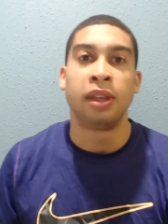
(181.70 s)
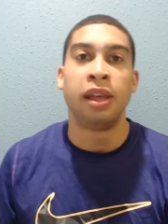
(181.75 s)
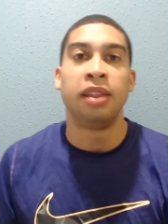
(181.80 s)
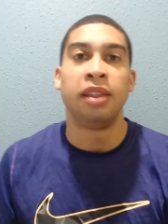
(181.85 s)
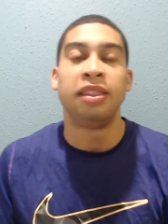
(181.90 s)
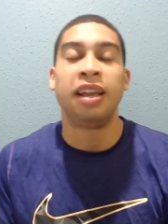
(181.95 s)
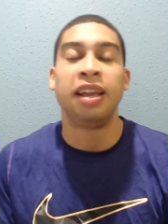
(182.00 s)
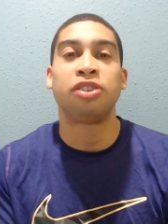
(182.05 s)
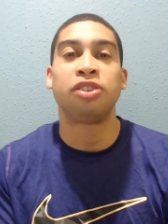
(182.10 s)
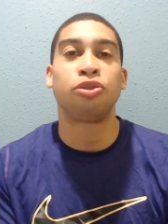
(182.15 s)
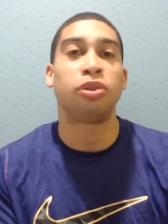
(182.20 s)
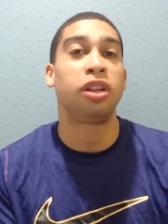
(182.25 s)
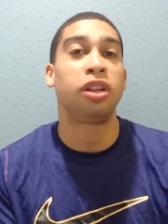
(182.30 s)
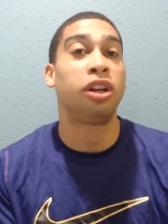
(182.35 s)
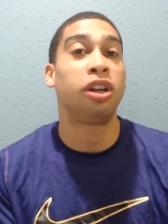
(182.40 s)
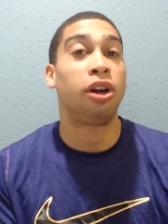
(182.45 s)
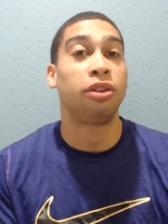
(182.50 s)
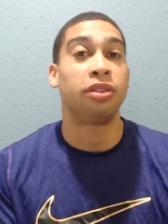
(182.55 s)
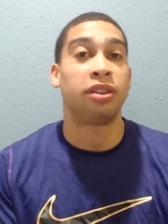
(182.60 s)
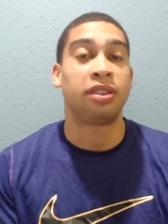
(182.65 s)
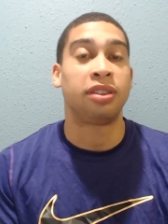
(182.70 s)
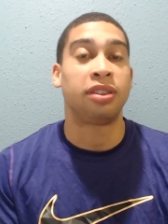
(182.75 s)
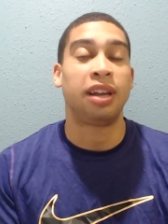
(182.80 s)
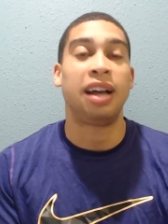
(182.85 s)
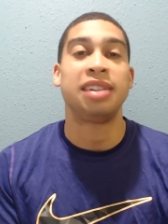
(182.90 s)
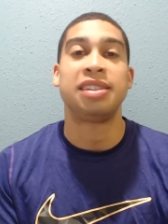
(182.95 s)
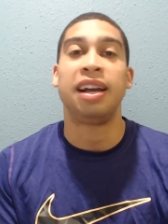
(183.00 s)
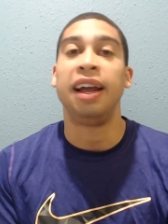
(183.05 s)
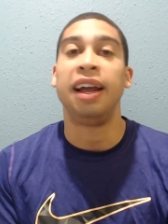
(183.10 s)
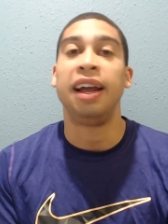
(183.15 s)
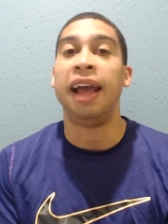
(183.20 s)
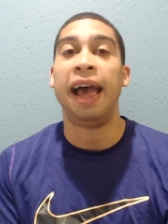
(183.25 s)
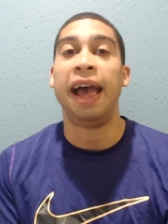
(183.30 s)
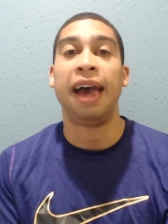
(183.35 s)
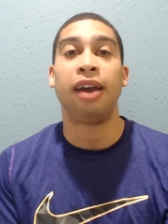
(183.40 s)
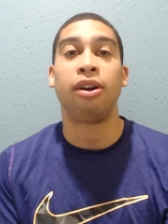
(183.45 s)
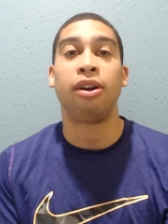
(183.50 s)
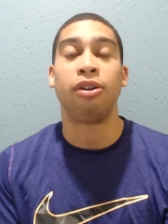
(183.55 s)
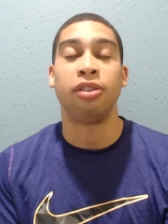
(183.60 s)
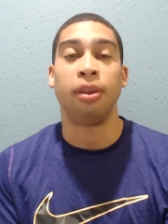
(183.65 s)
That's really all the thoughts I had
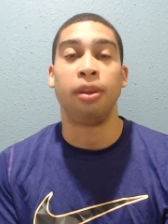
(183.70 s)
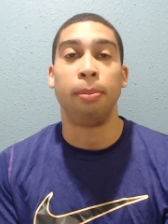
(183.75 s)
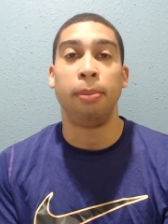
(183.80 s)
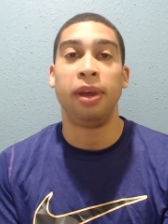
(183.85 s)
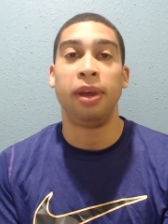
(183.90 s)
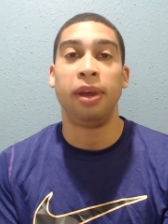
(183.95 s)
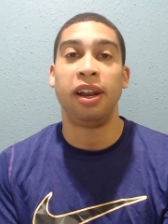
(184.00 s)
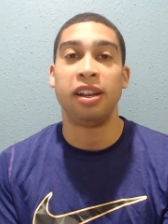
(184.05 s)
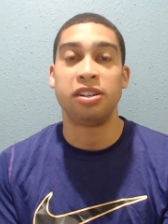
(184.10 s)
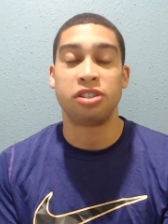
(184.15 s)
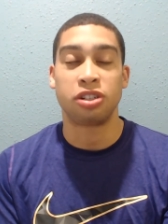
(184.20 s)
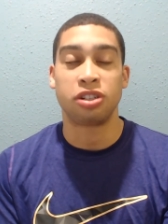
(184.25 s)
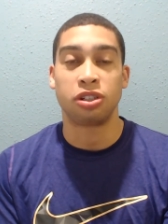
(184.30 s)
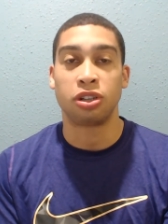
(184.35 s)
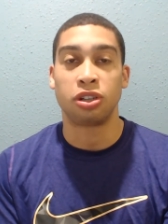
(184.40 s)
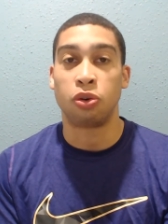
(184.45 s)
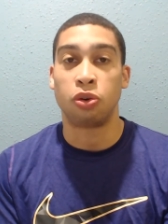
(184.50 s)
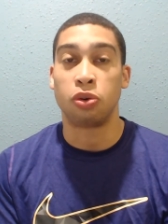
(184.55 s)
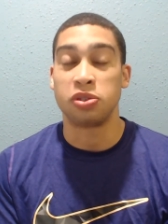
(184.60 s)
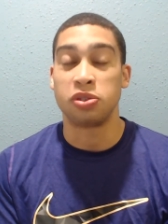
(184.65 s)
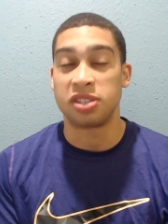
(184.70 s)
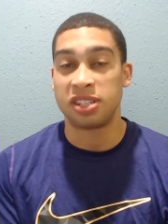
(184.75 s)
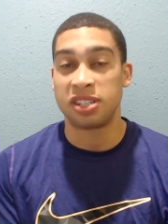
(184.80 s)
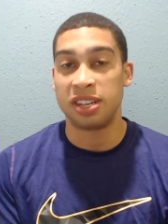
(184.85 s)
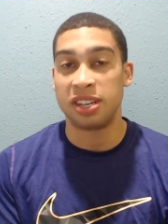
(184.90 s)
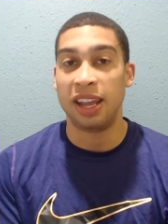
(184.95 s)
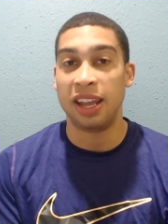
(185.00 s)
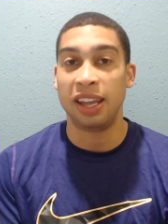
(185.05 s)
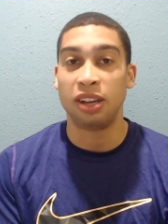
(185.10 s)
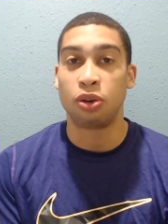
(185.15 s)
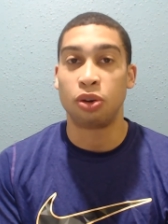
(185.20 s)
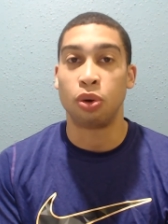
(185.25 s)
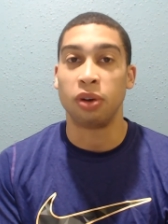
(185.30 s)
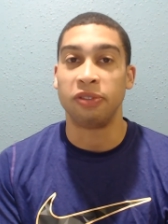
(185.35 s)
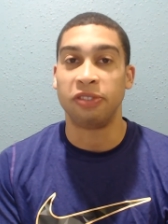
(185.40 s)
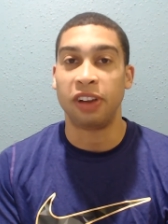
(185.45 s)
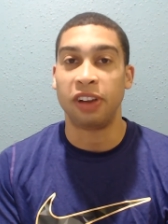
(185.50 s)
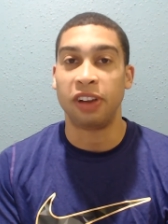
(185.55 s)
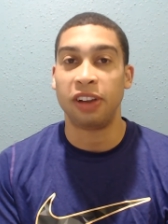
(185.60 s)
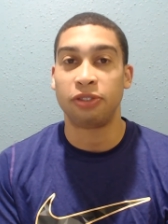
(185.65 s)
on the mid-engine or C8
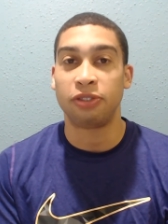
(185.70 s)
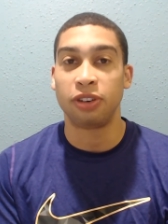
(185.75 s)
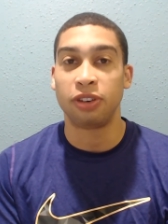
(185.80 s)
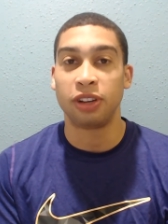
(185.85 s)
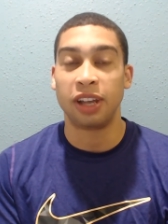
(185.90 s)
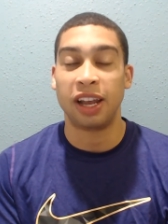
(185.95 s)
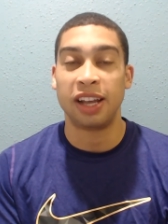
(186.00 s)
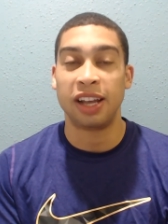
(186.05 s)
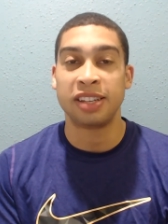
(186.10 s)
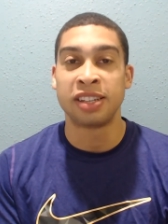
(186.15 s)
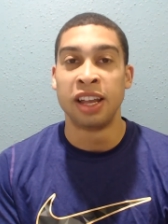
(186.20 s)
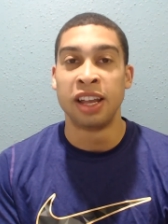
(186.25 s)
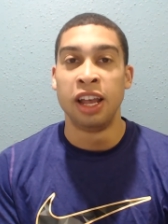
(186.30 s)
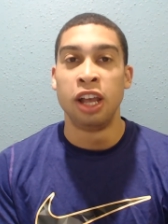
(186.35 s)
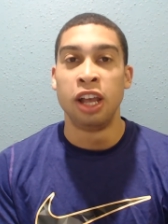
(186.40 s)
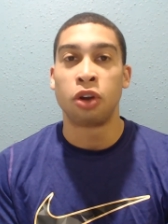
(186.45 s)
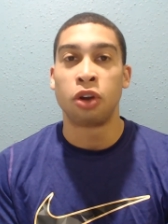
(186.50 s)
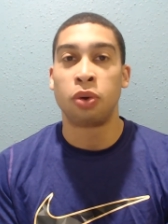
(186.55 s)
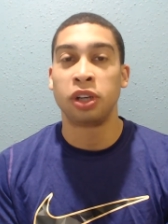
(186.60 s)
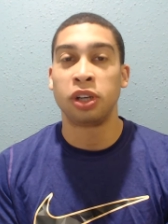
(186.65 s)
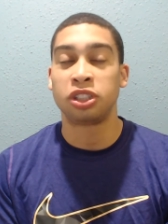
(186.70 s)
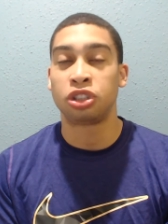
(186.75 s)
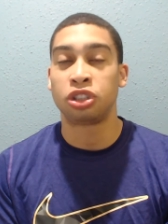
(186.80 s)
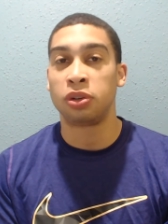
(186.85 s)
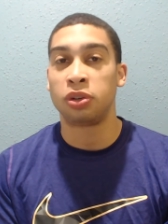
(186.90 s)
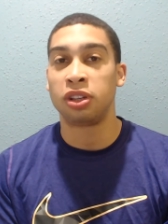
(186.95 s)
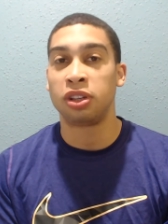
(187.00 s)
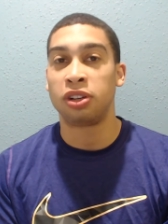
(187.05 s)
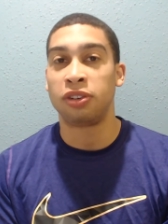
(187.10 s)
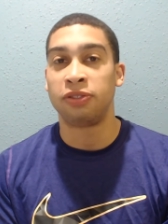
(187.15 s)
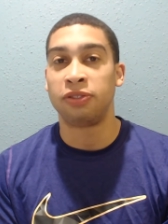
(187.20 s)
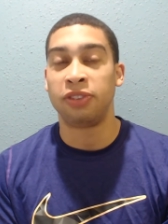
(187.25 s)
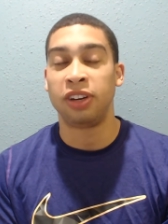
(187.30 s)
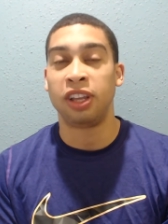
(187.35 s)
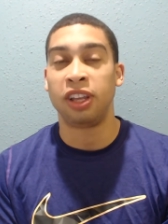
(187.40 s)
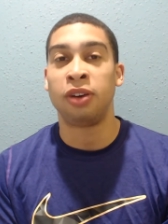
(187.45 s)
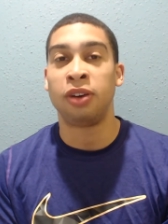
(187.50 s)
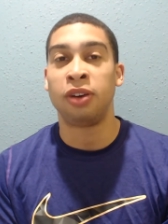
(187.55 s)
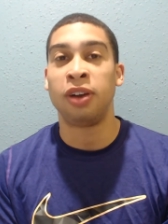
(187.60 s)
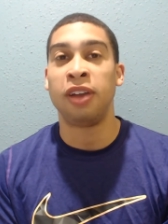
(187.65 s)
Corvette for you guys. Quick short little video.
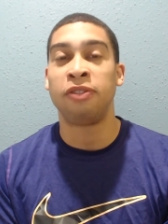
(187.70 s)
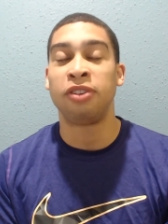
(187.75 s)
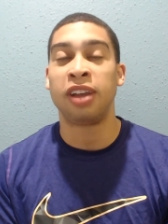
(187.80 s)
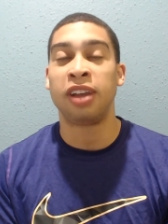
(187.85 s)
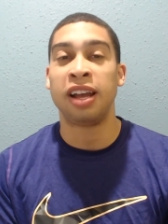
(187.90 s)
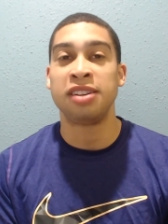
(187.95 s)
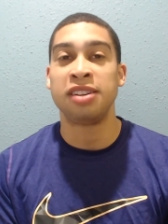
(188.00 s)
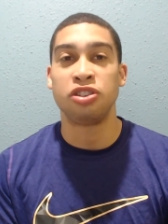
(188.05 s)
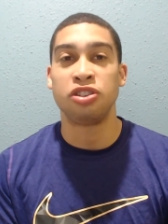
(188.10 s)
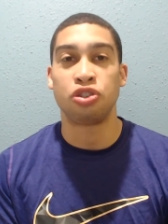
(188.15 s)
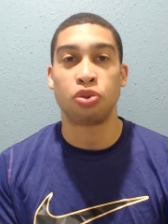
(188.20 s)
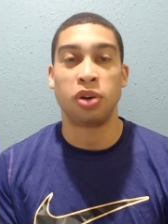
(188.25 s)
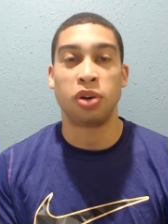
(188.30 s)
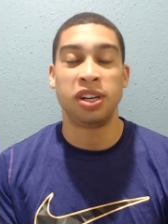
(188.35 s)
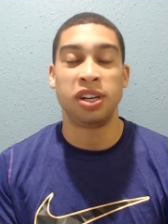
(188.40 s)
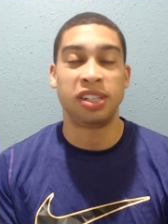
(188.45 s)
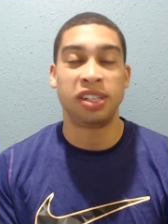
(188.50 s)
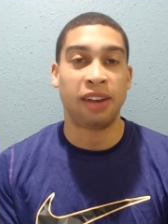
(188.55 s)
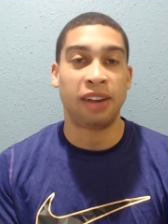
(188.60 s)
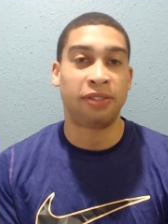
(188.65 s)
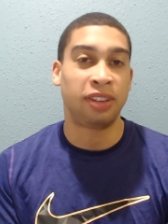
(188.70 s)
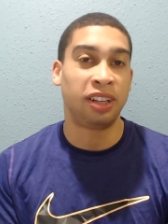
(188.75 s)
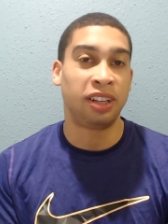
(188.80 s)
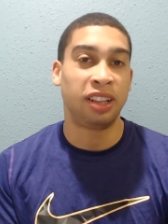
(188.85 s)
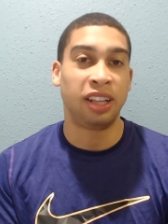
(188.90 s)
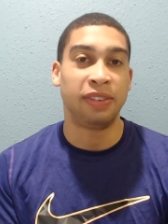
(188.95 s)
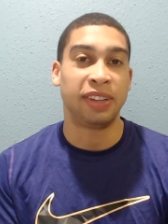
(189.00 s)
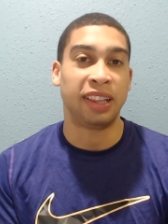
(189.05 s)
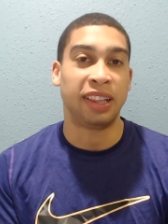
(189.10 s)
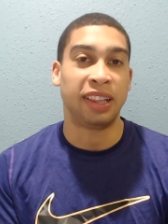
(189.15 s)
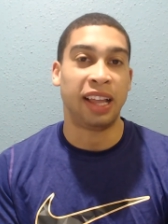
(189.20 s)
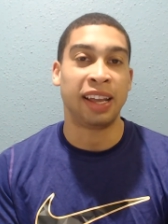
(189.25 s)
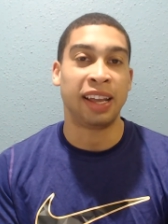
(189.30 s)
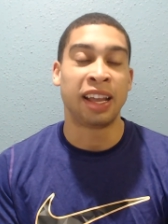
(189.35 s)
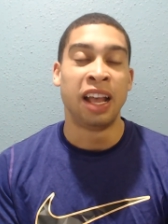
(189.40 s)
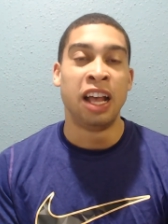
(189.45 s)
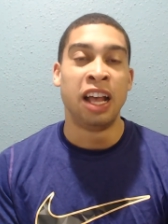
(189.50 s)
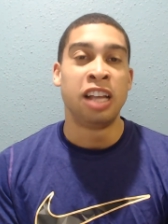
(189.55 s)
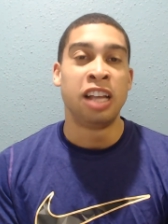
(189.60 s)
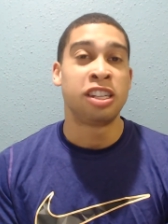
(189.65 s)
If you guys enjoyed, definitely leave a like.
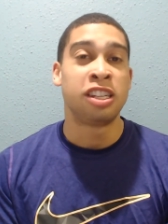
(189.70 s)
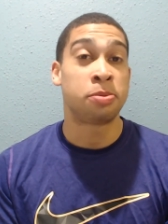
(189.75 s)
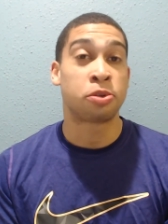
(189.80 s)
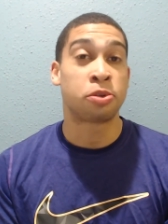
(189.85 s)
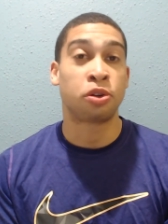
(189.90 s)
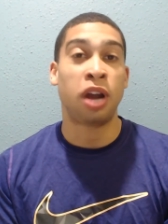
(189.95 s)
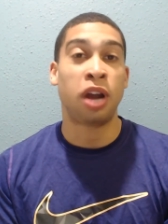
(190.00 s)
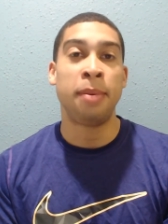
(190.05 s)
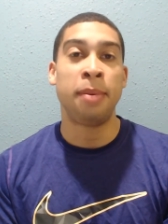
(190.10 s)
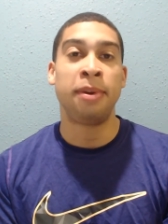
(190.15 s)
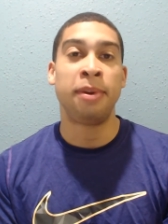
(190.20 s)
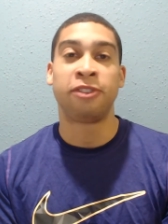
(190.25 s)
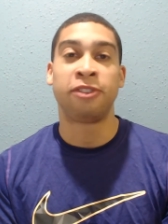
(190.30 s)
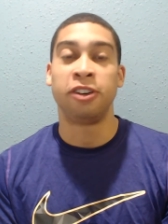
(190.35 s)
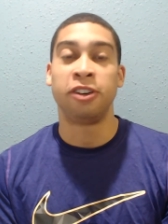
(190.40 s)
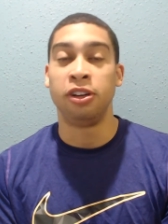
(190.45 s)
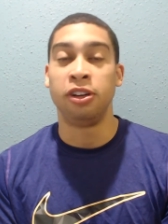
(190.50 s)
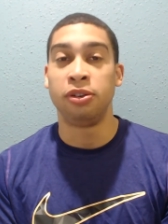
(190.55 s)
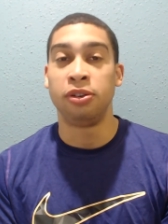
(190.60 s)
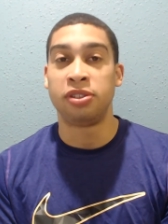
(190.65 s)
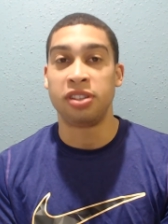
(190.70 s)
Subscribe if you're new to the